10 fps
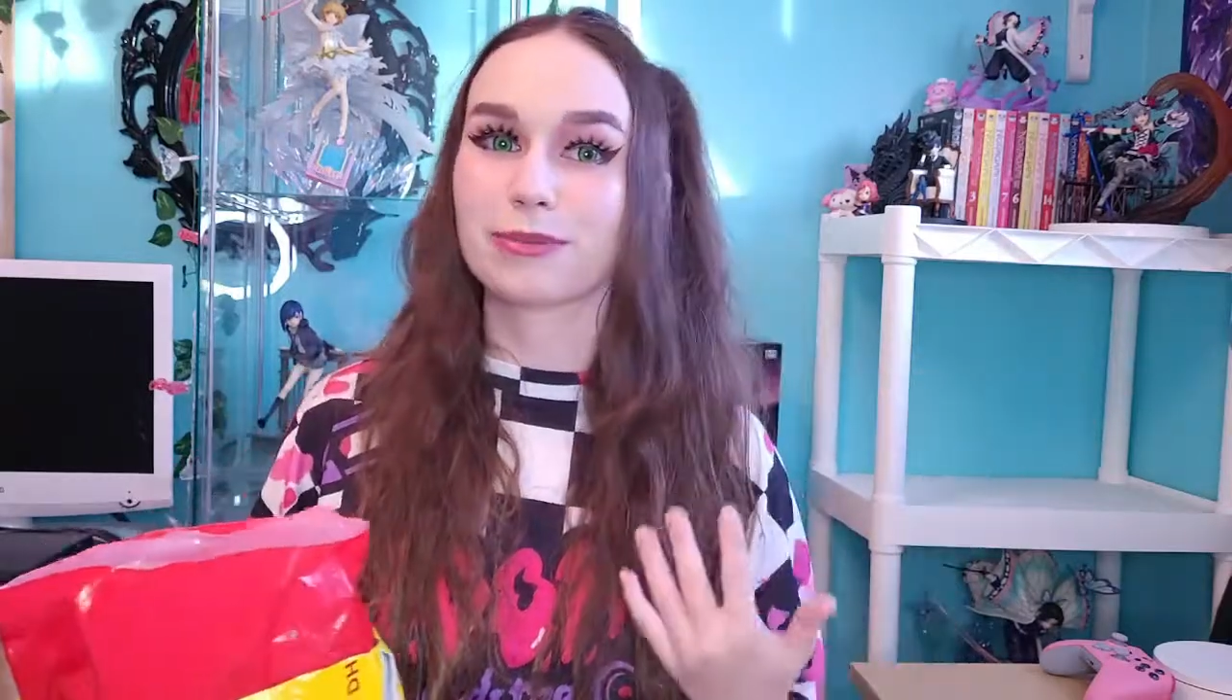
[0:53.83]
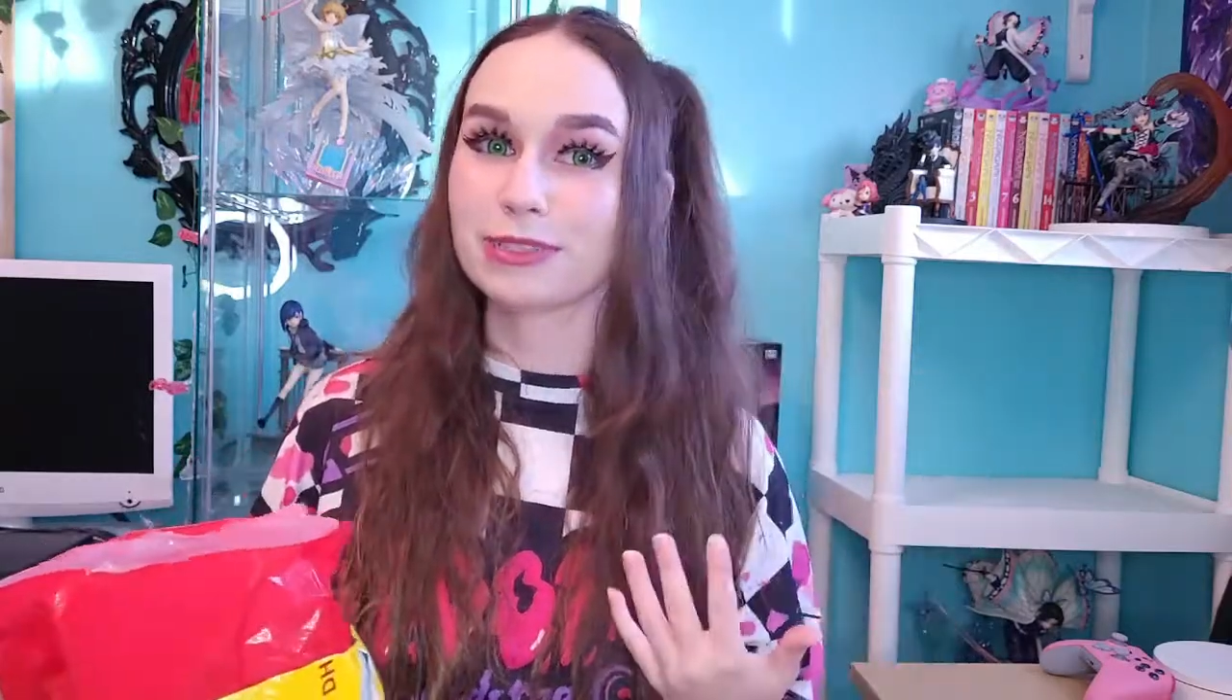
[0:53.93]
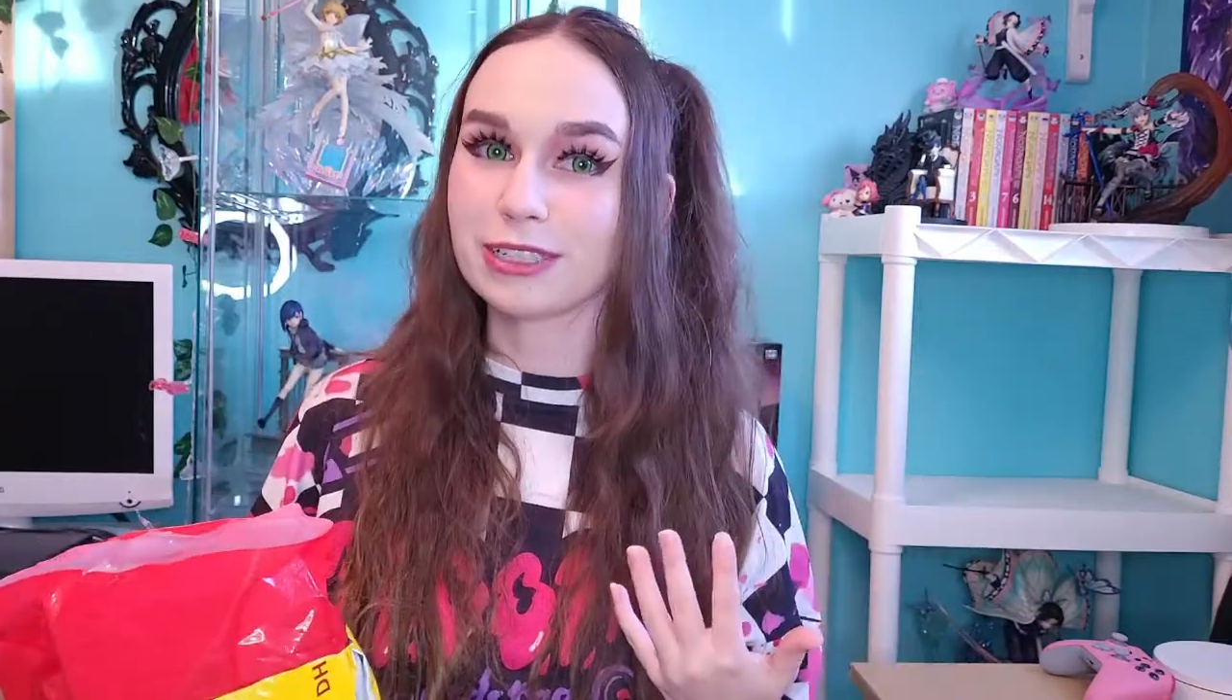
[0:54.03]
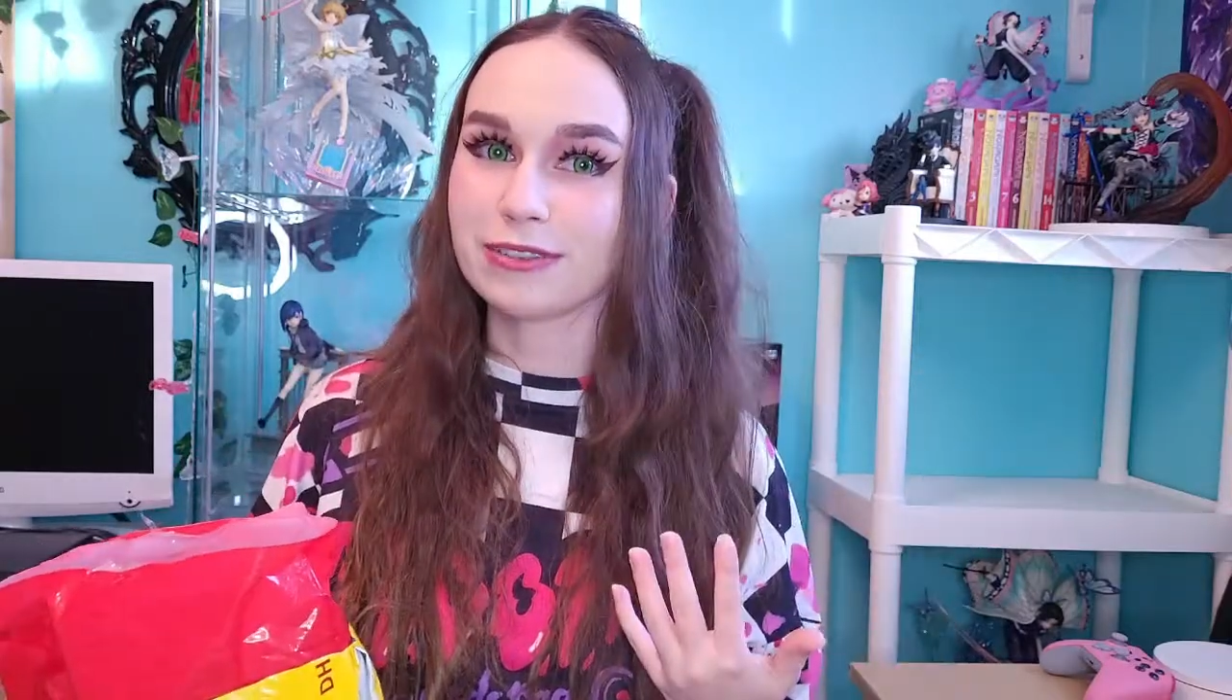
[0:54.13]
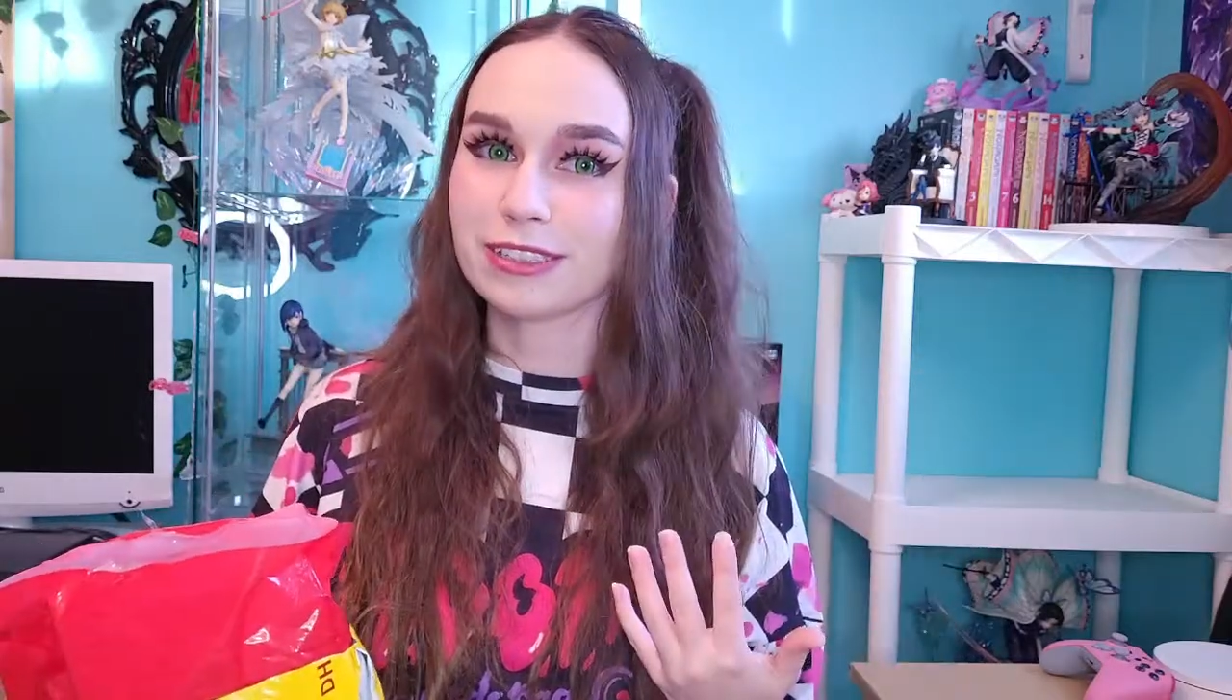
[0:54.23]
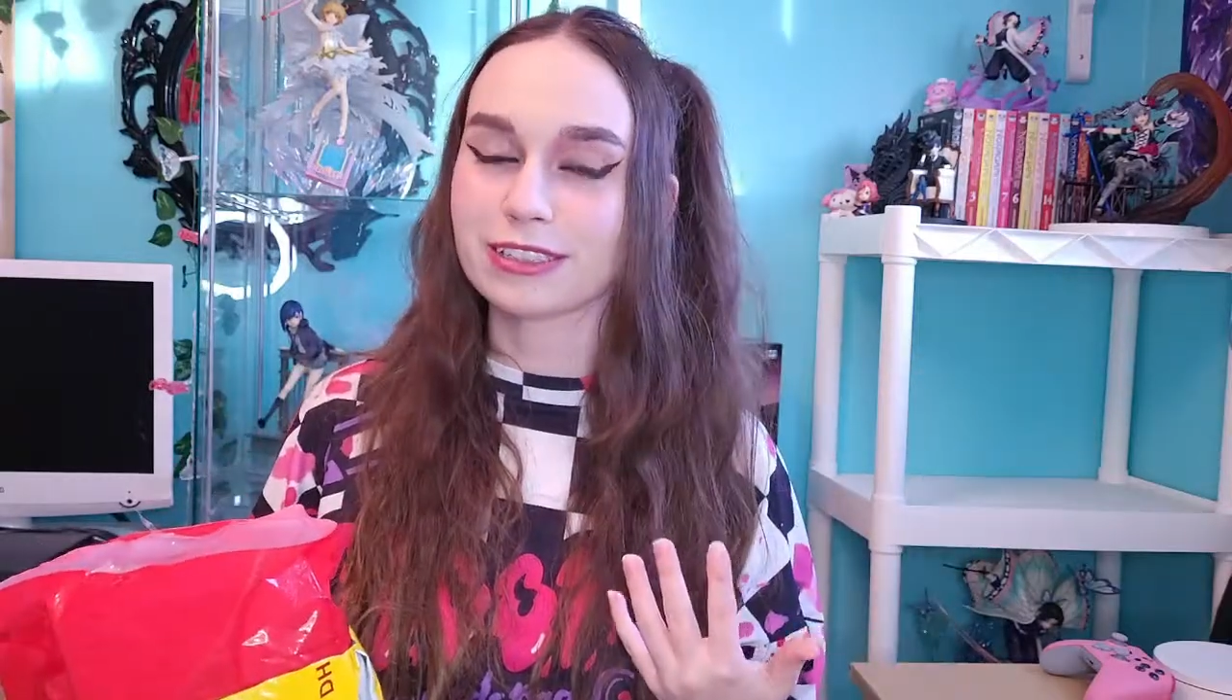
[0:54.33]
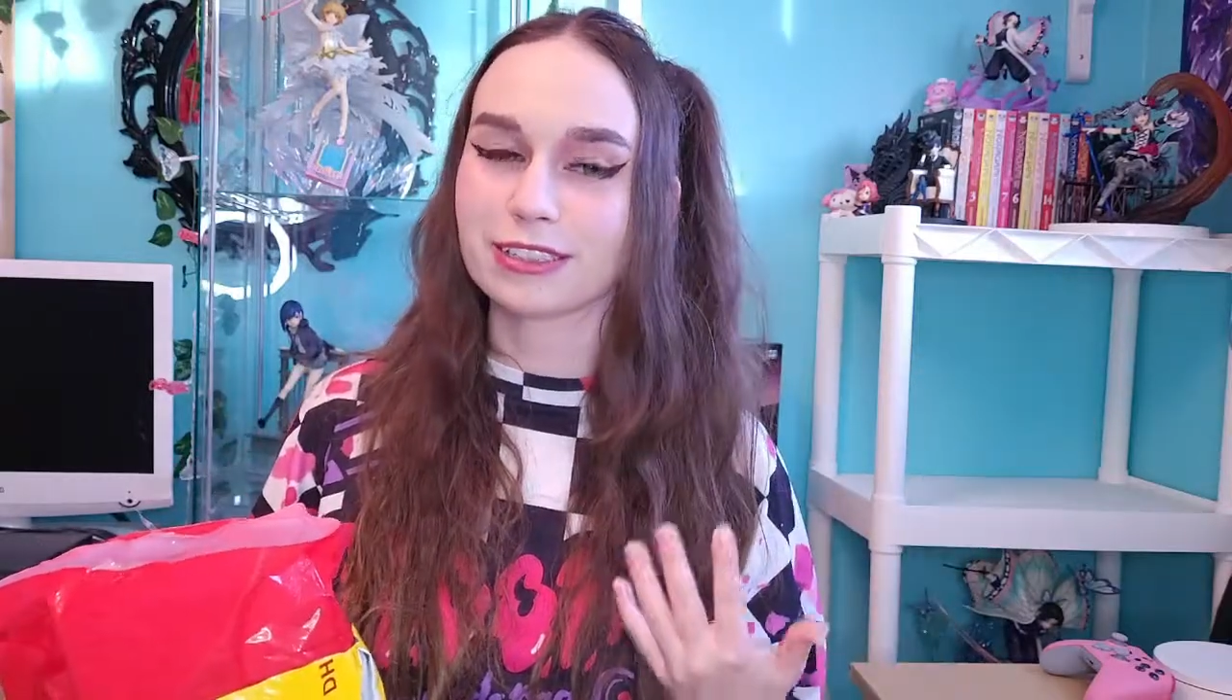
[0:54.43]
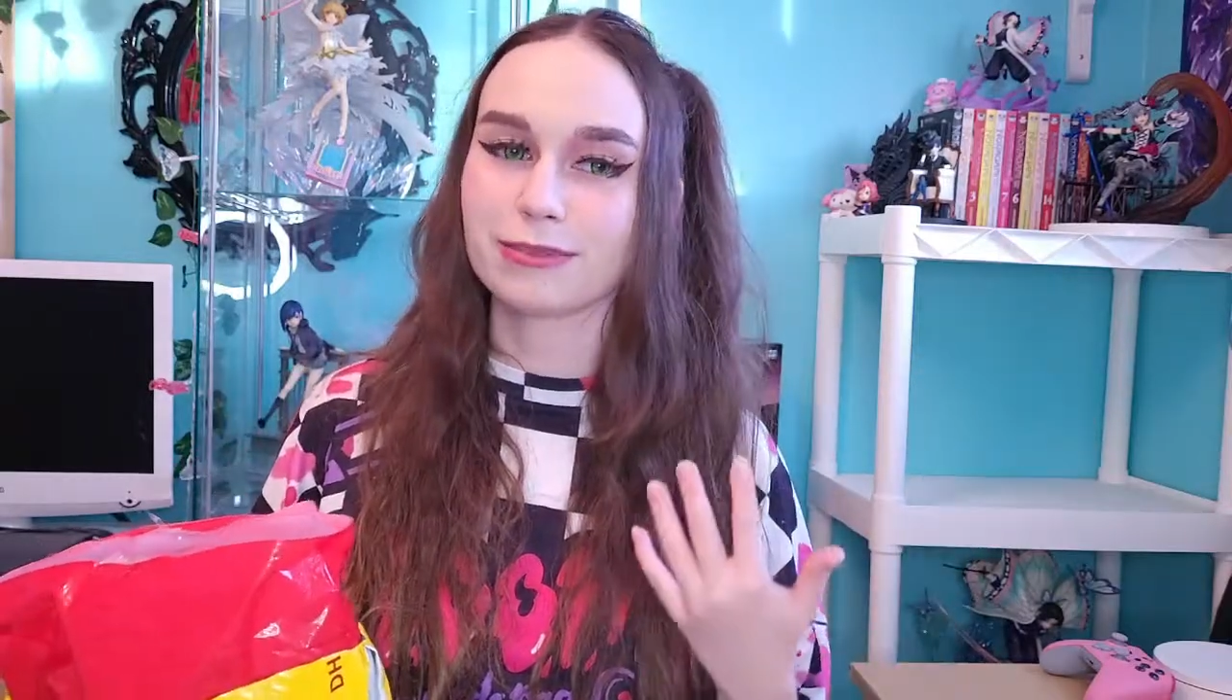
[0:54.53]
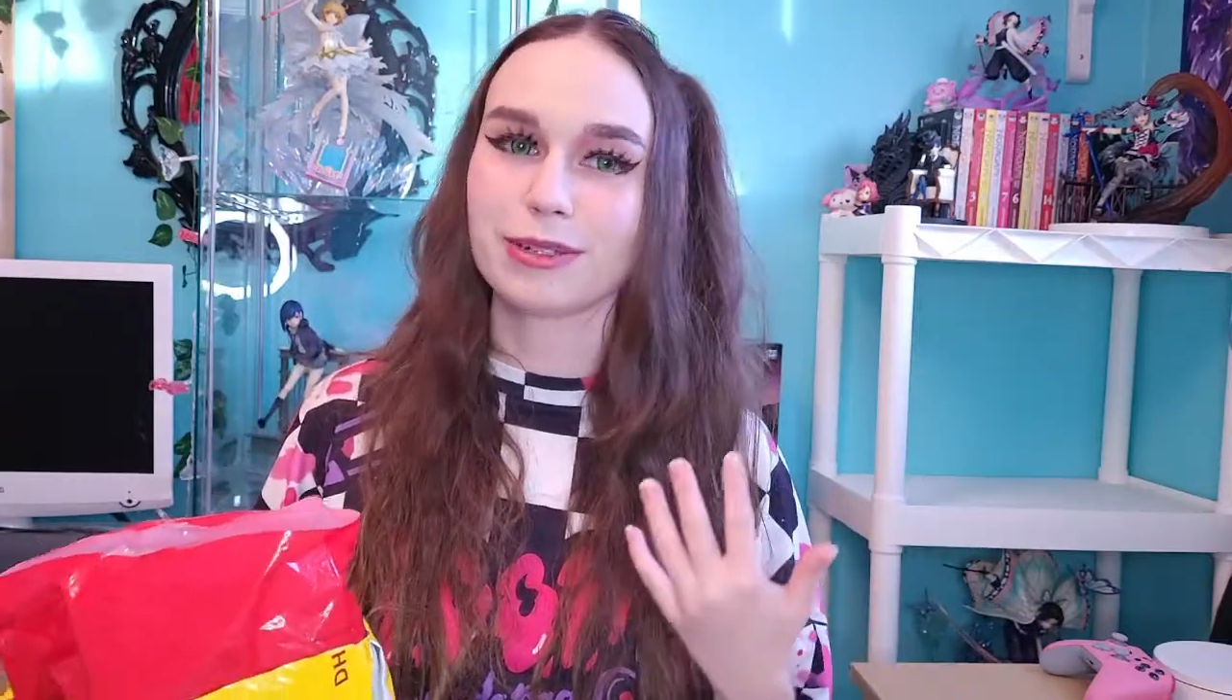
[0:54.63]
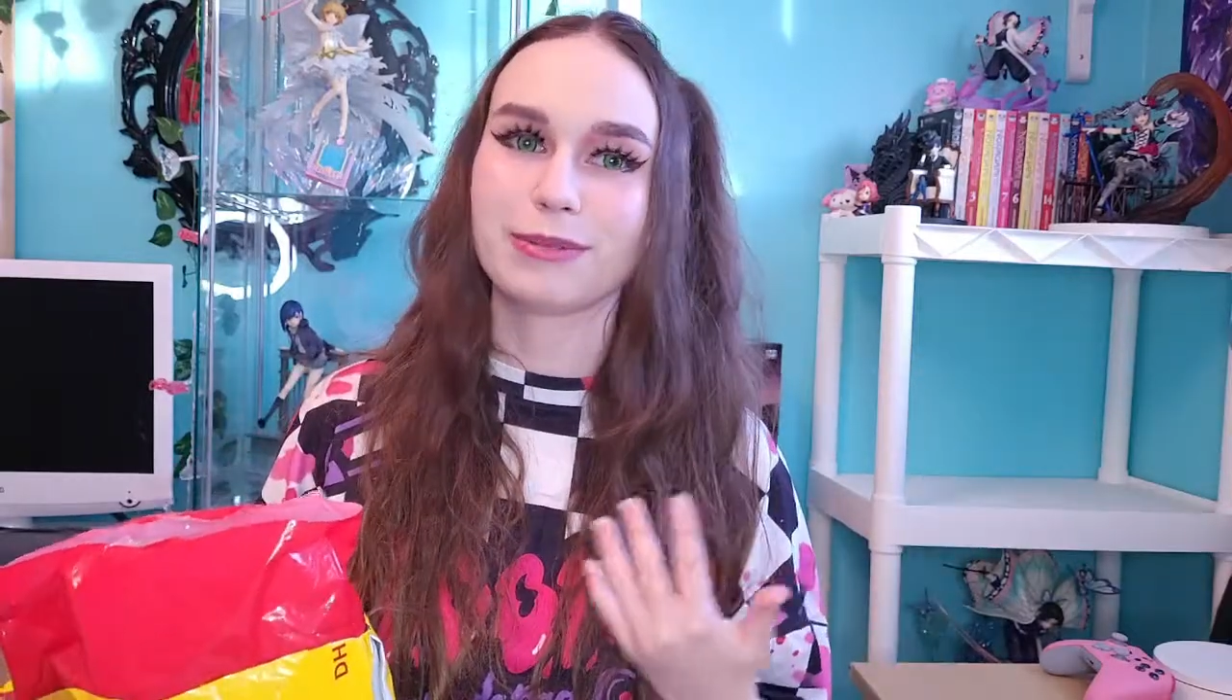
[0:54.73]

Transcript: previous Gloomy